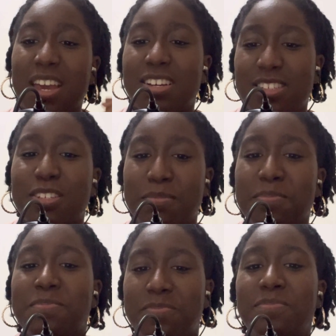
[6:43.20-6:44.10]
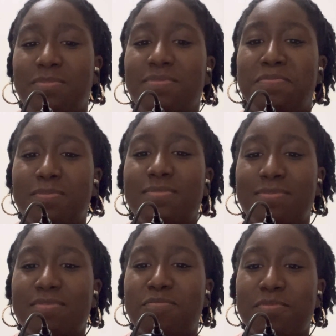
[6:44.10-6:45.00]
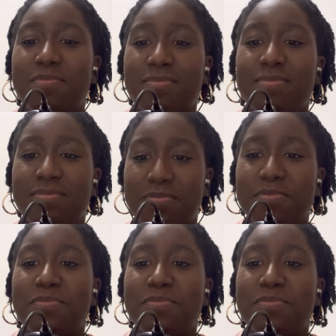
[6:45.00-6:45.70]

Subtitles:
Uh, exactly, but like